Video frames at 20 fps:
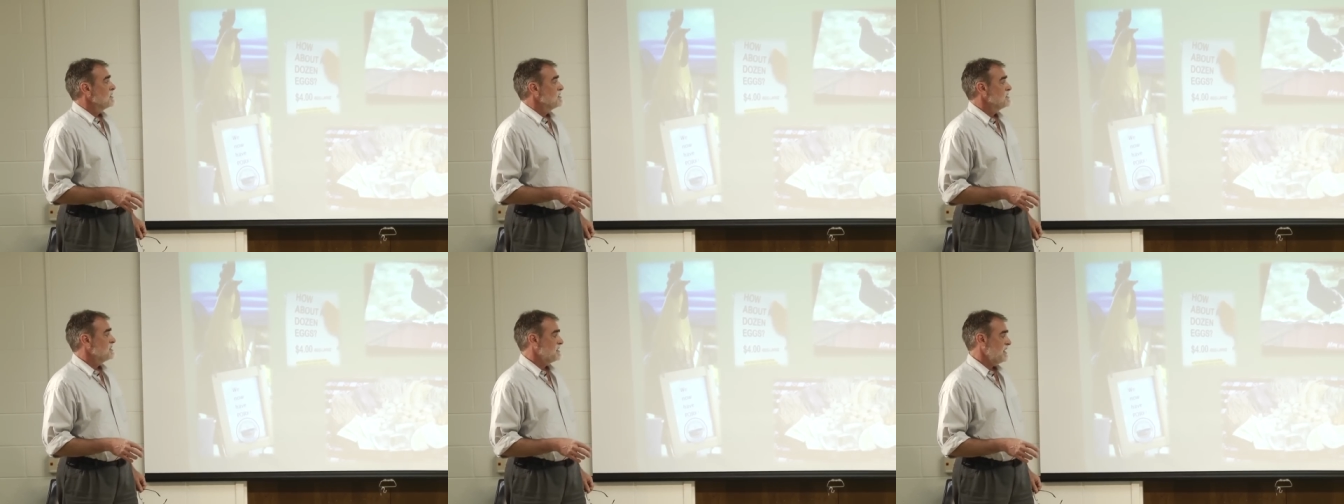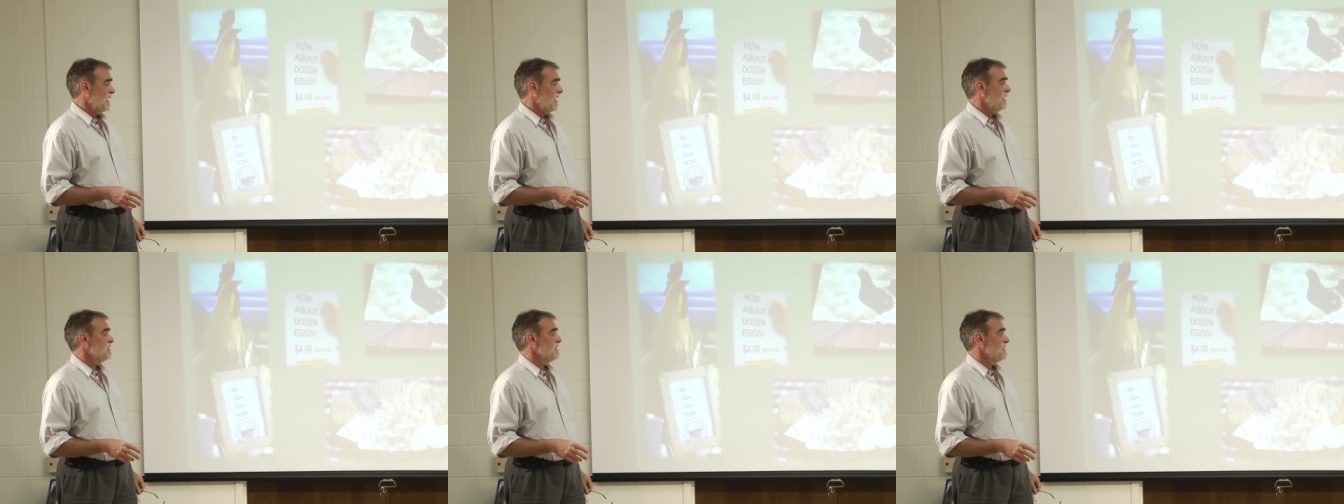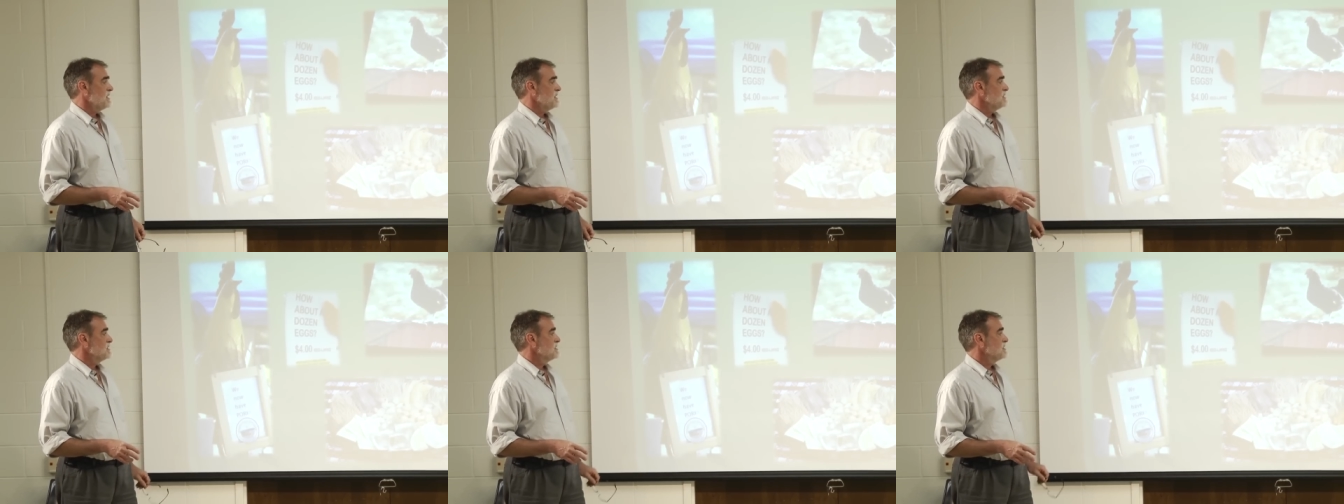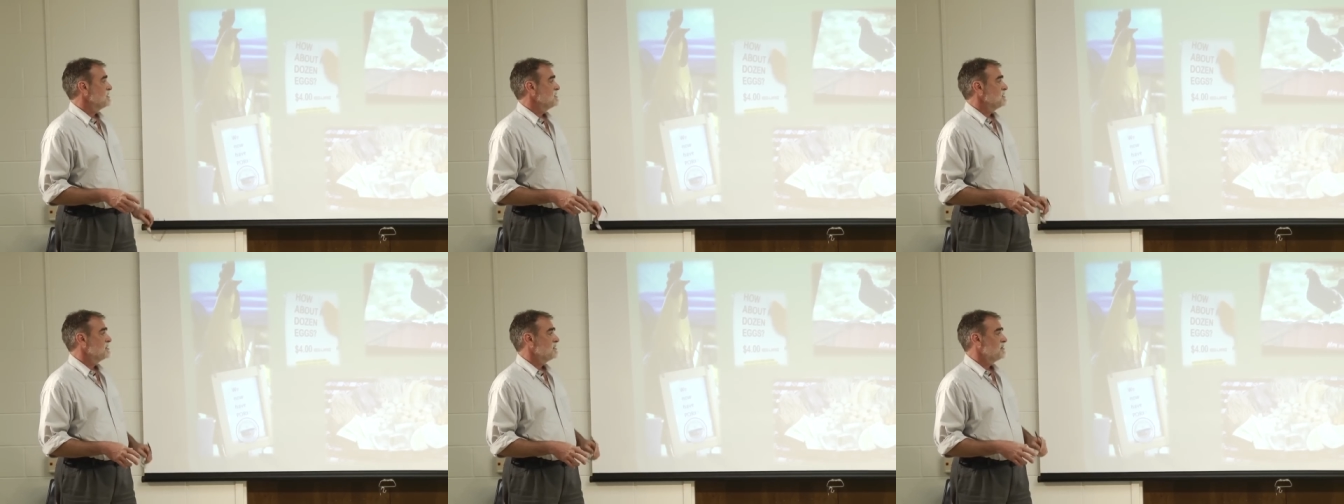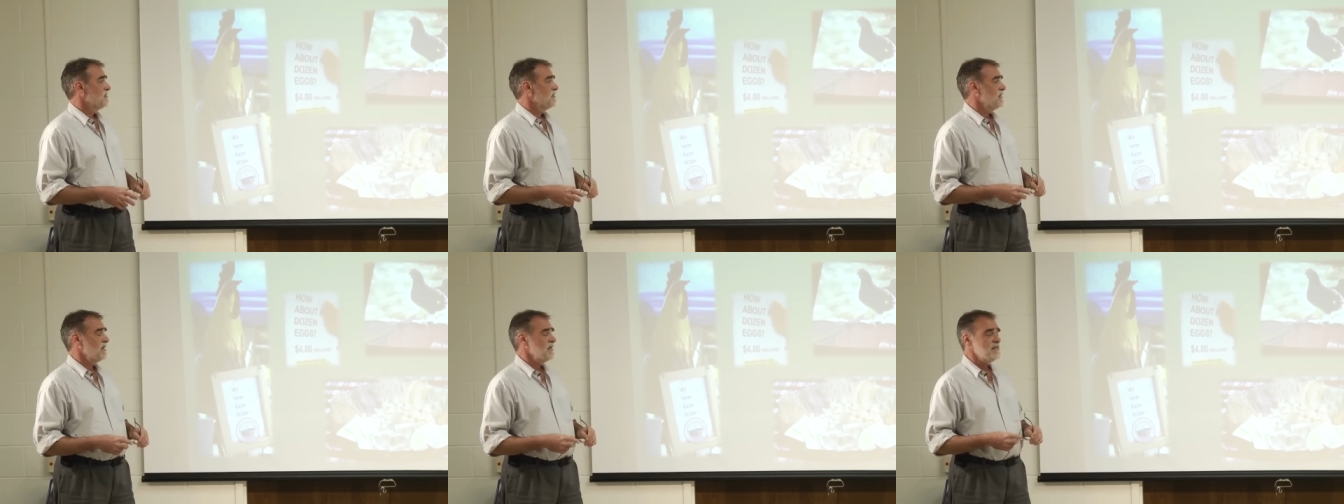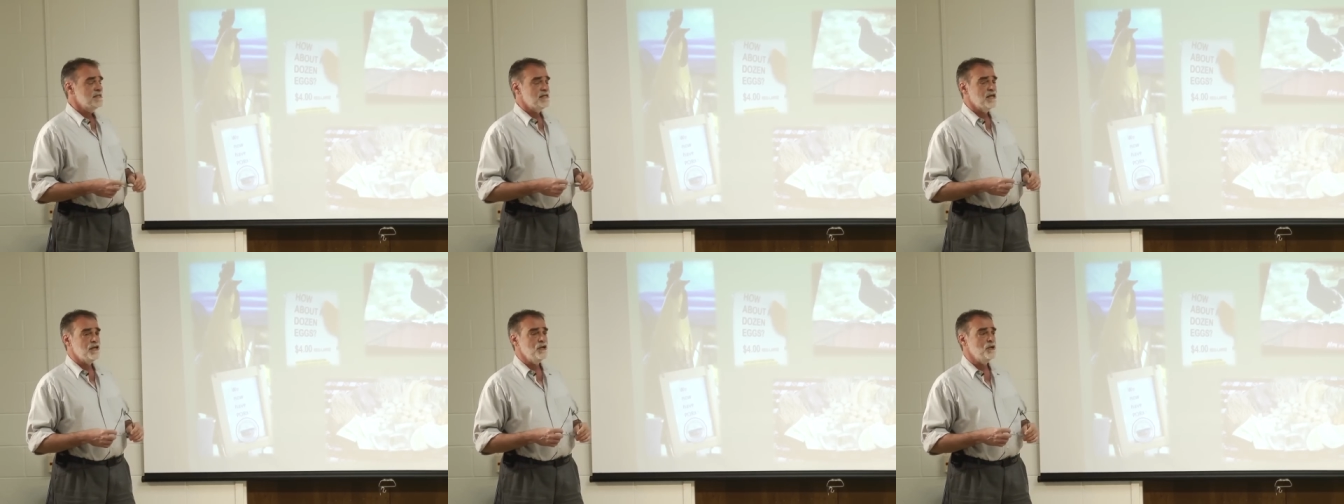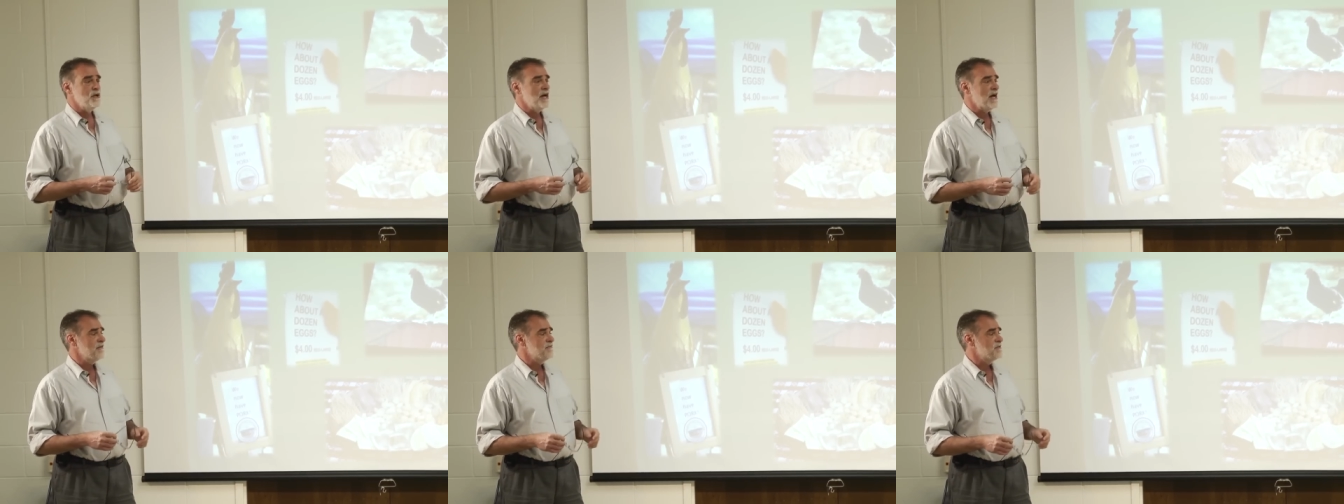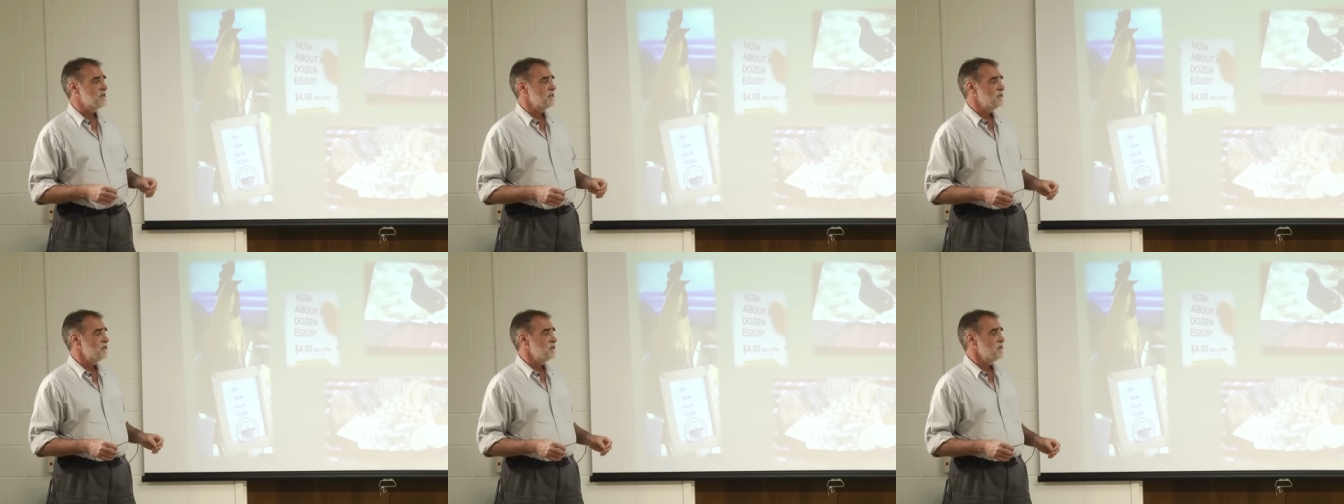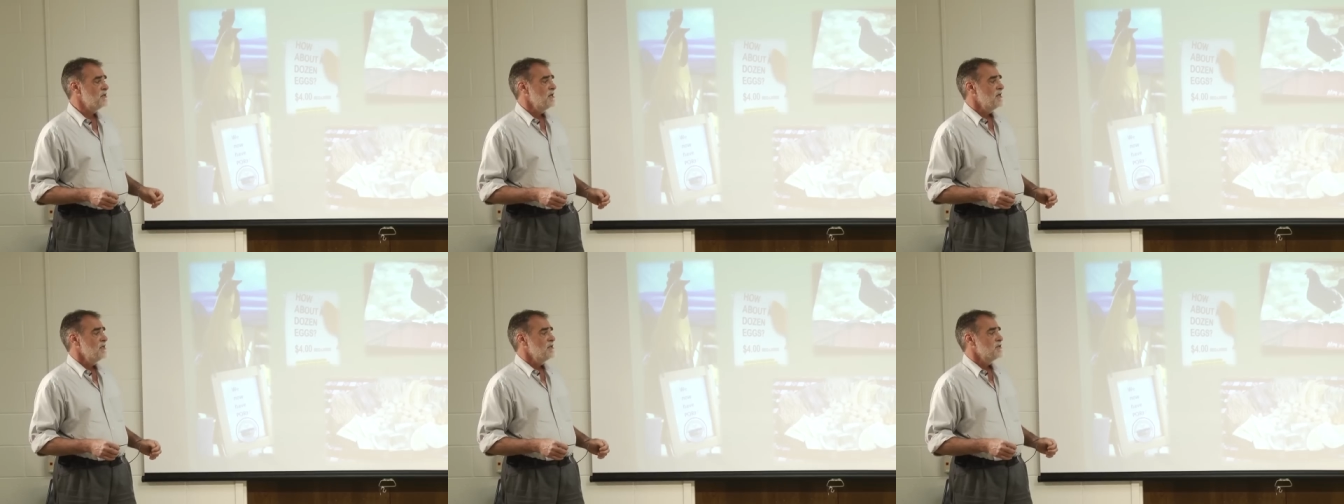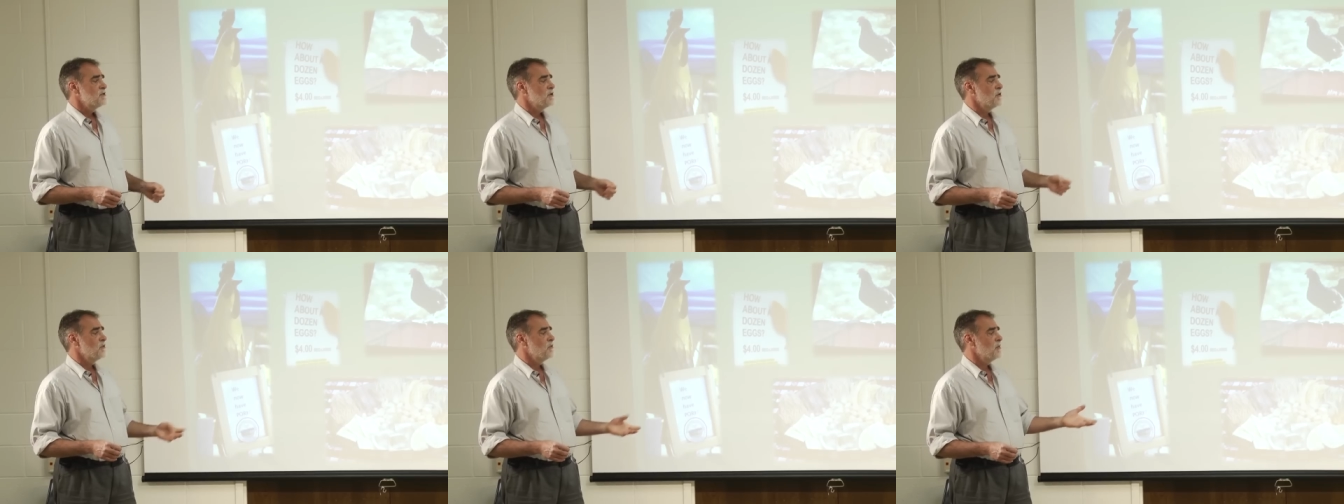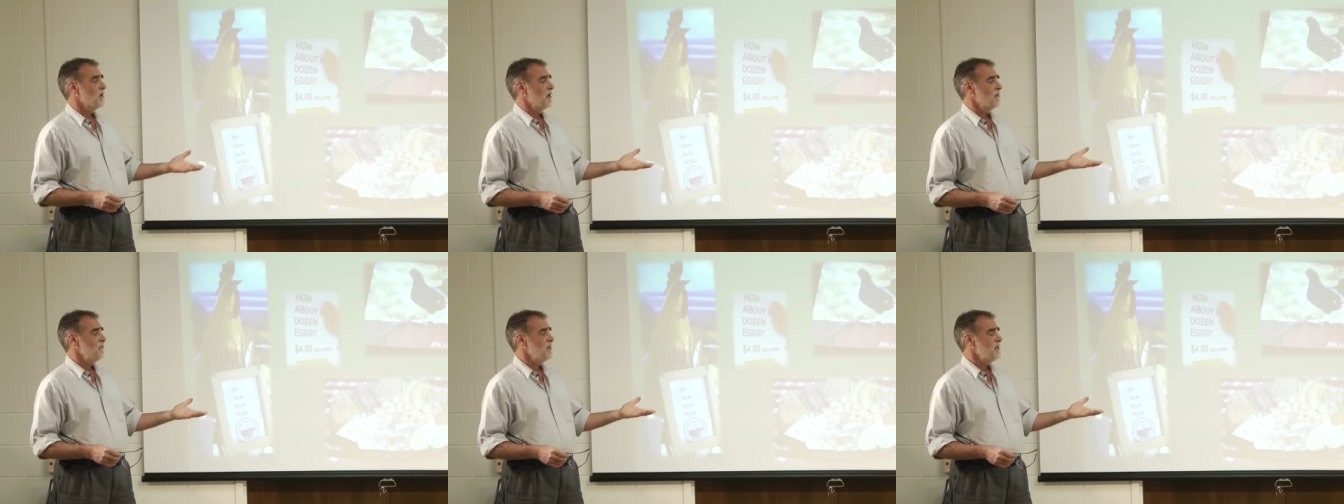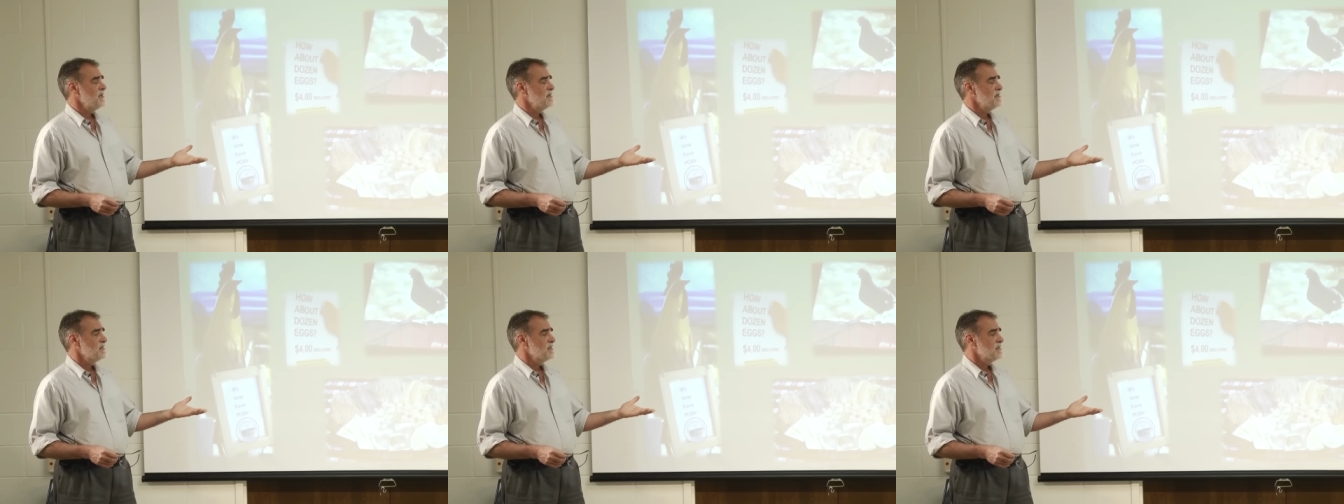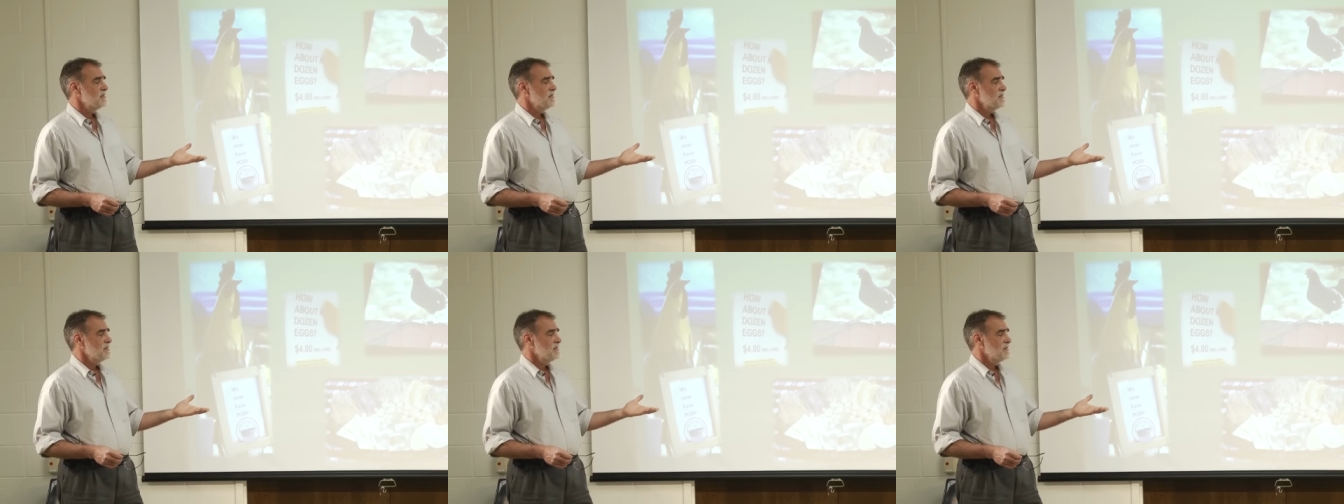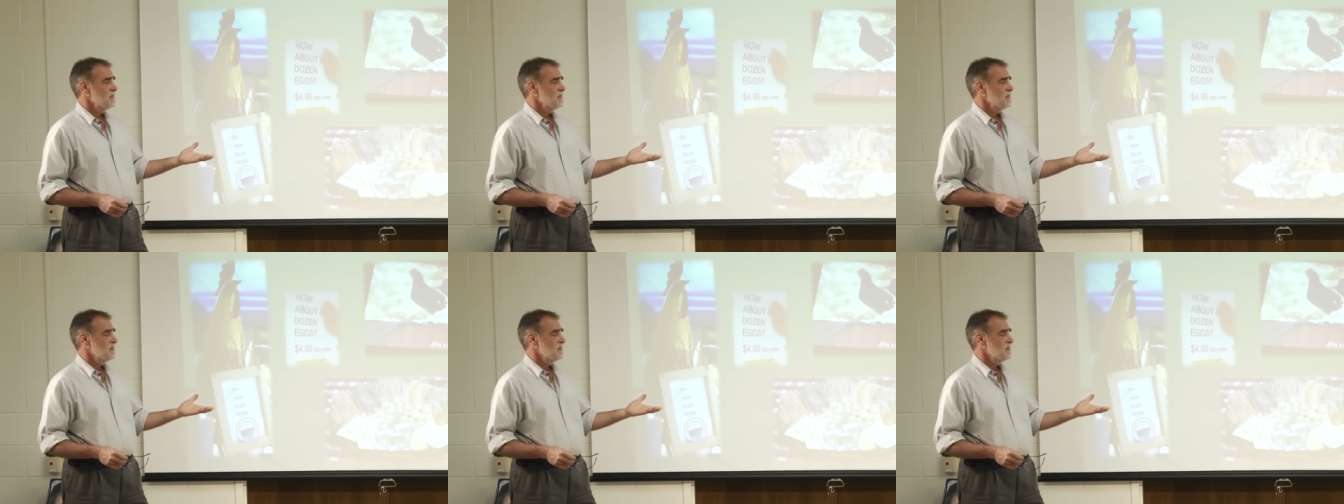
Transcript: stand-ins, things that you have to do. So, I mean,